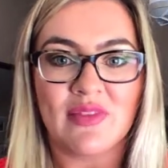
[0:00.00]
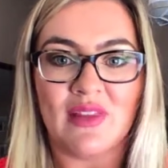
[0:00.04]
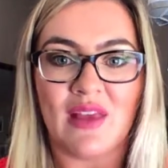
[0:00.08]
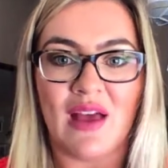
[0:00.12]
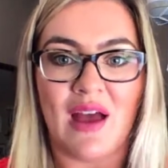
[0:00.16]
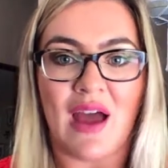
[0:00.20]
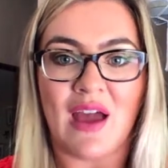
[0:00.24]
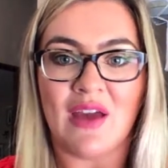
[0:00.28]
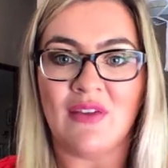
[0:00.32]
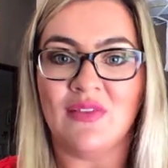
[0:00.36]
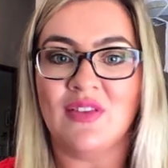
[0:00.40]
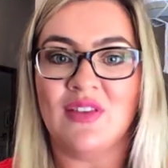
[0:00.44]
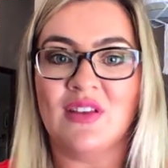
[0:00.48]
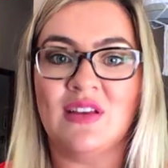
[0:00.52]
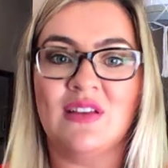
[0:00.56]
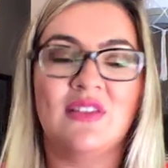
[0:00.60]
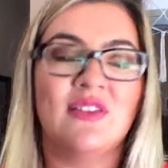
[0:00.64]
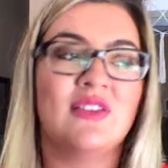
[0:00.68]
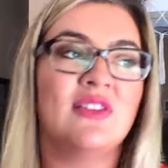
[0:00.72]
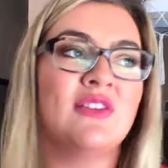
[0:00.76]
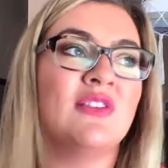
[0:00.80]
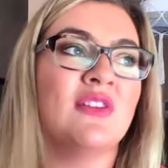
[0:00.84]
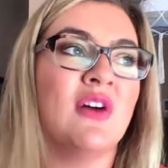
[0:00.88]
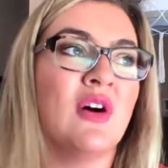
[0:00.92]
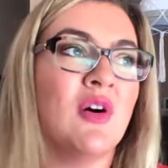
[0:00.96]
I've seen
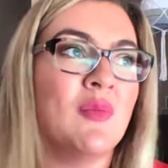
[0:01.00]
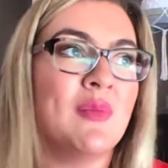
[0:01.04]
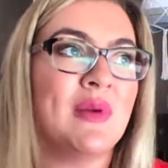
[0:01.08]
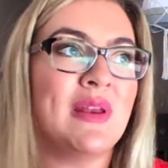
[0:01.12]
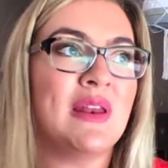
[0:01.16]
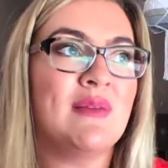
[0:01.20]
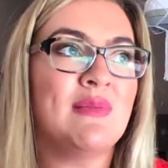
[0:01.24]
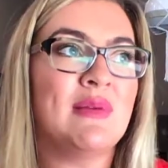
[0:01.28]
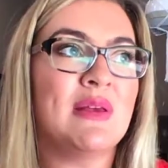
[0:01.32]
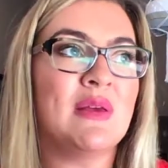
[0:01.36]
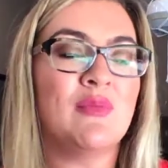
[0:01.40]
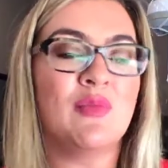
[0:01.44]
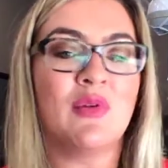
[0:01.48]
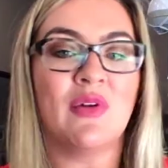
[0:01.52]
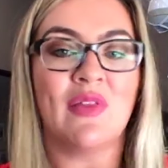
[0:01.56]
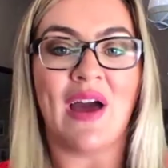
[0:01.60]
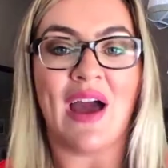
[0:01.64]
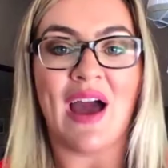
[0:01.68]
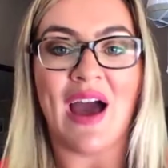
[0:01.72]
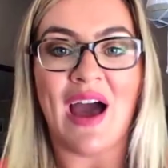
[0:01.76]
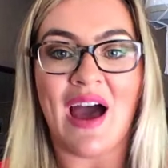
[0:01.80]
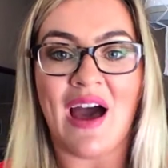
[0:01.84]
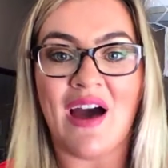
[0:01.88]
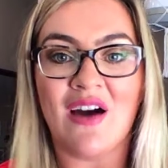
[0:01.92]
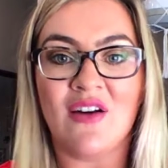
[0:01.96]
so many people that
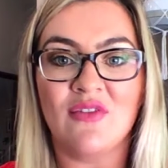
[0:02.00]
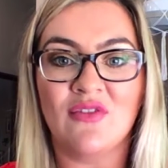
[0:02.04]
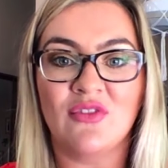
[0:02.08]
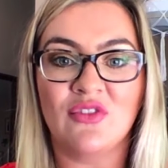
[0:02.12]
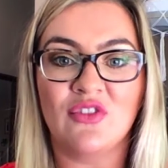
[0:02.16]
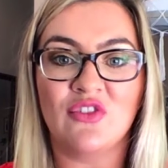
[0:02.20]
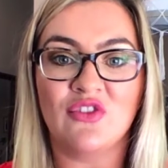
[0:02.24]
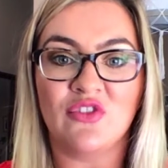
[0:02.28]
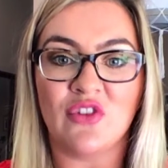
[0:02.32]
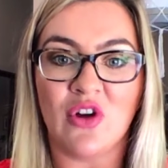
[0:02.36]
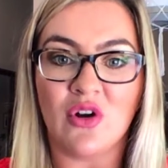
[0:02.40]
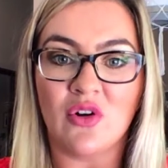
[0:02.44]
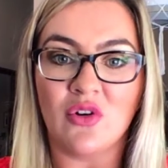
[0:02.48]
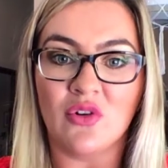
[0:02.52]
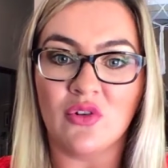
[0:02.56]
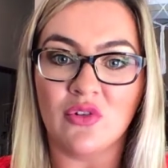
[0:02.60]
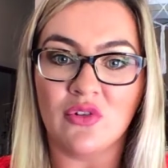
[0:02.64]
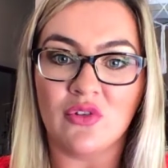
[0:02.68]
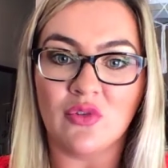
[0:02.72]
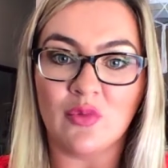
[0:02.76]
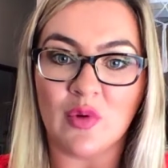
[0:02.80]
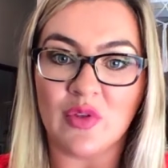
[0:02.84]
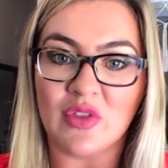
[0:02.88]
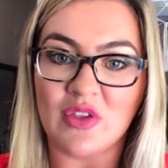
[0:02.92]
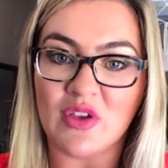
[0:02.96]
have
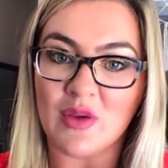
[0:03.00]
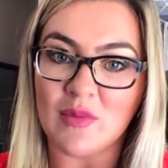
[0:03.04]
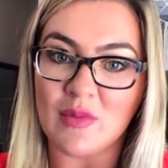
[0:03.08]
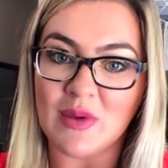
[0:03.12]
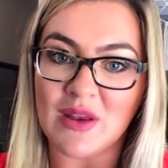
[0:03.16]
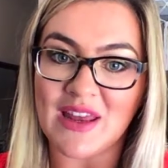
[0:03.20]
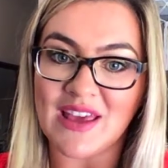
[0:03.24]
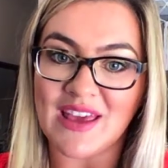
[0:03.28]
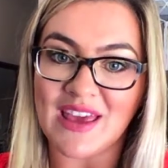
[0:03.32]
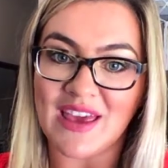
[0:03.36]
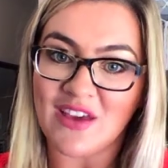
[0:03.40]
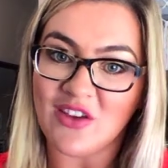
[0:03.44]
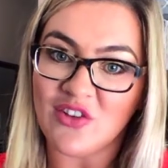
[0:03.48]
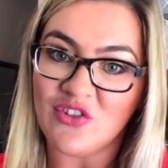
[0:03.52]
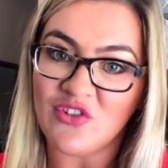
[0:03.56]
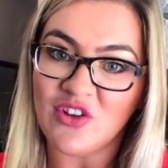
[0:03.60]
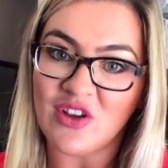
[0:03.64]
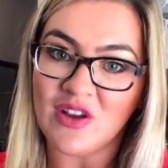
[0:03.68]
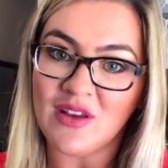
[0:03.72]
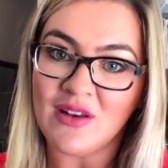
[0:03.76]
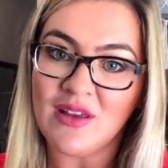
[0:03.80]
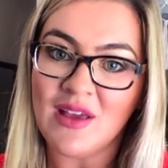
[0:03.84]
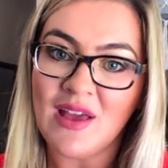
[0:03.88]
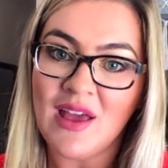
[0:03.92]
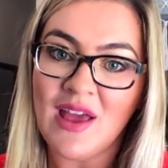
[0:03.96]
struggles with
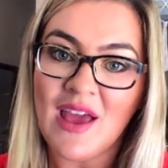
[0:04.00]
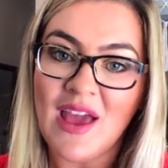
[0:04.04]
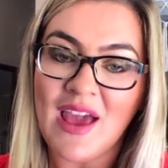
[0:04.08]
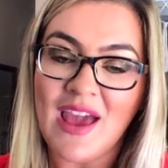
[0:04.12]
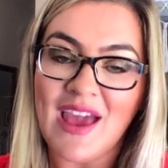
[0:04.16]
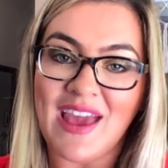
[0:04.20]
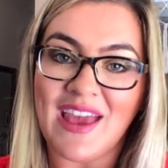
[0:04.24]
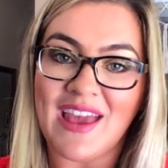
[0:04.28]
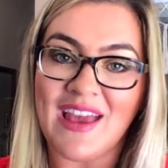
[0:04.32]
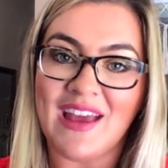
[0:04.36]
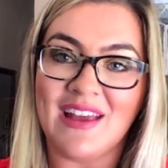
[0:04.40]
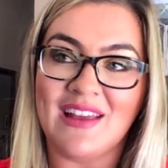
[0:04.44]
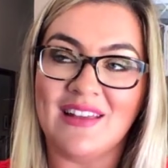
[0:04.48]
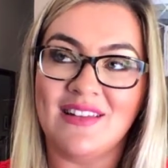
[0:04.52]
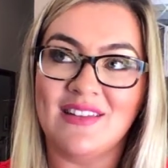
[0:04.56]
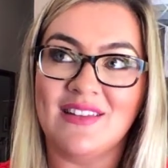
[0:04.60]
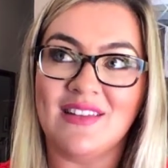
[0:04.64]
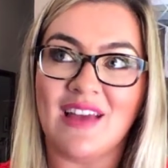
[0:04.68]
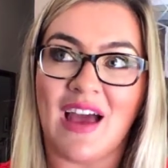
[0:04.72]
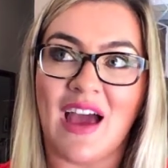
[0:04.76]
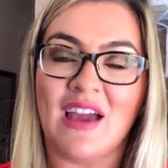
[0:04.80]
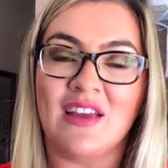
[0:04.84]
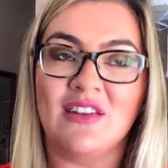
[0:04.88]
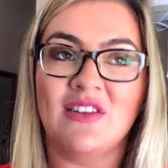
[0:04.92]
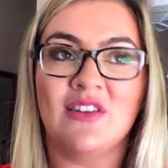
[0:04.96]
communication, and
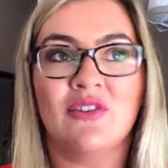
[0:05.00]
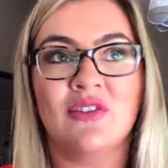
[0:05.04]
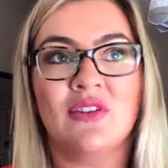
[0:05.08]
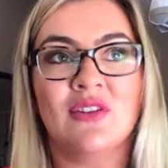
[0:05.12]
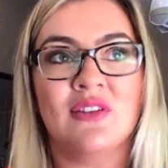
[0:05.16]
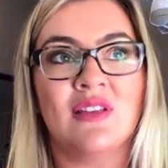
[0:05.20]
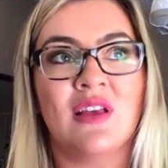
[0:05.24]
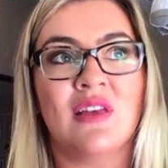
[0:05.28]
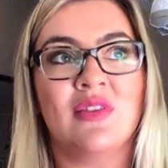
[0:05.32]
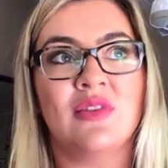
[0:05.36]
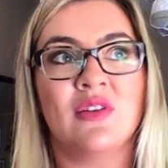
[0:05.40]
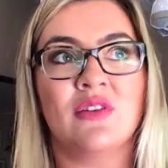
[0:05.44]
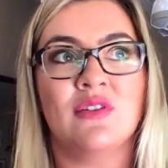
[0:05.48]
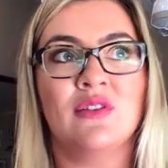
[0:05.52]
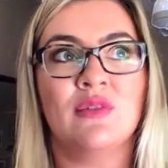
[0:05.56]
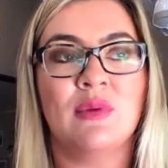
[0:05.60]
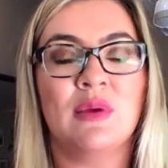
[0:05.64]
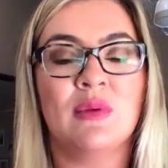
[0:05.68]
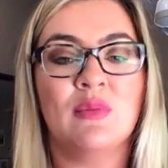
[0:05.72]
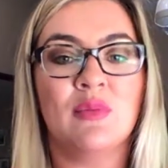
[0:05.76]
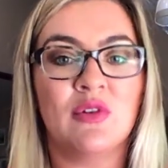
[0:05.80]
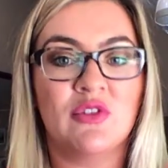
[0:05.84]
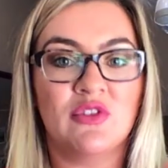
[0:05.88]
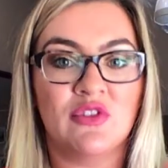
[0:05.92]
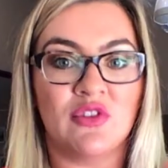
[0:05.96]
I notice that those
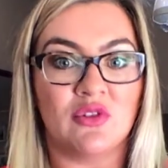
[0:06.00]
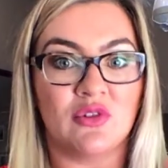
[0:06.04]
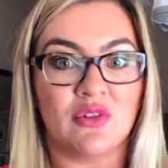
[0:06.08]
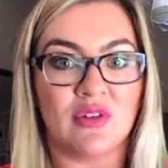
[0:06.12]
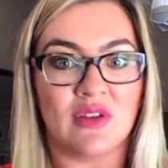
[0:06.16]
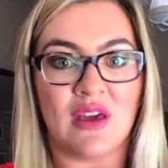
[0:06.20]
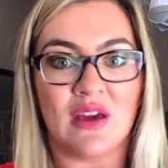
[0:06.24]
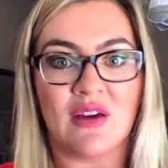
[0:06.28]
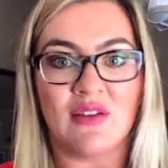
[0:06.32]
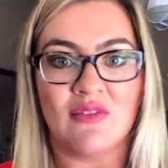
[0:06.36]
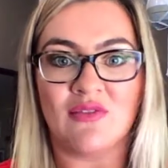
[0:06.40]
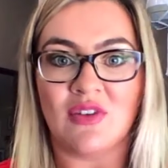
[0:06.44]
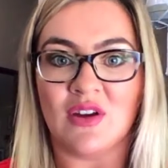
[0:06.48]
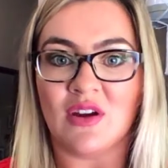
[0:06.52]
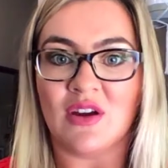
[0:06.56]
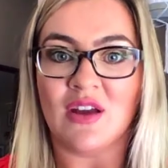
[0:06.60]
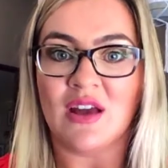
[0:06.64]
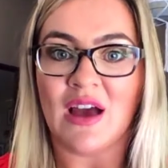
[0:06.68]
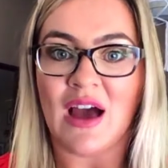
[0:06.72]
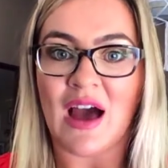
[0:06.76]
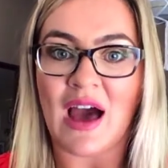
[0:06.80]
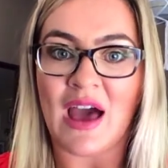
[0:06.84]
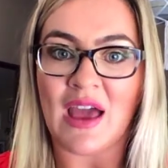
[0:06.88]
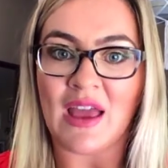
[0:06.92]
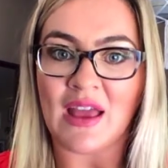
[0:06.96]
people don't get very
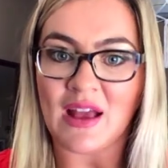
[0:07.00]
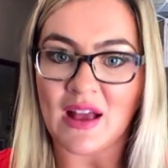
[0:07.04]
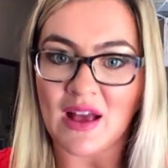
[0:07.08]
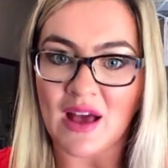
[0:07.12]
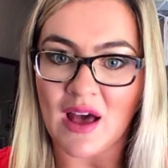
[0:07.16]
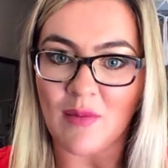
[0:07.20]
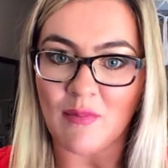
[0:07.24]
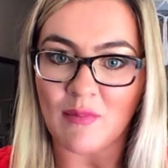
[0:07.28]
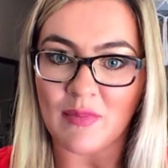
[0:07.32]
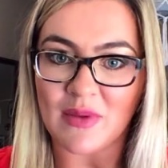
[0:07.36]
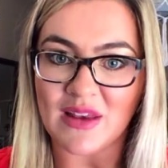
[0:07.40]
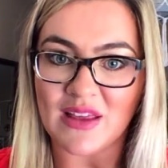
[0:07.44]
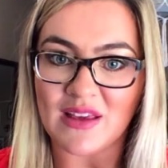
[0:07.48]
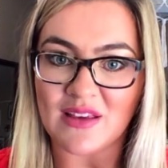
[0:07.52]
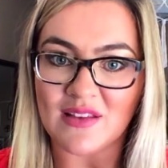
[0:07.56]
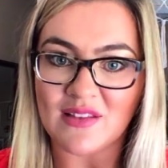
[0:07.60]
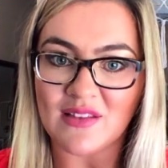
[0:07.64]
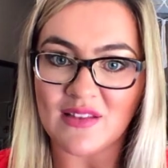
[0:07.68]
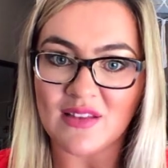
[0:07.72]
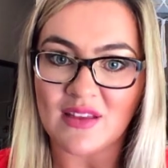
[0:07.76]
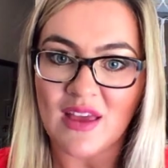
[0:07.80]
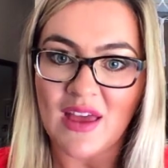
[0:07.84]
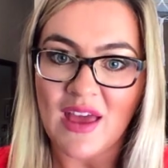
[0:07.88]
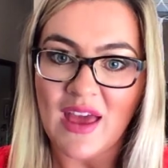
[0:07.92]
high in companies.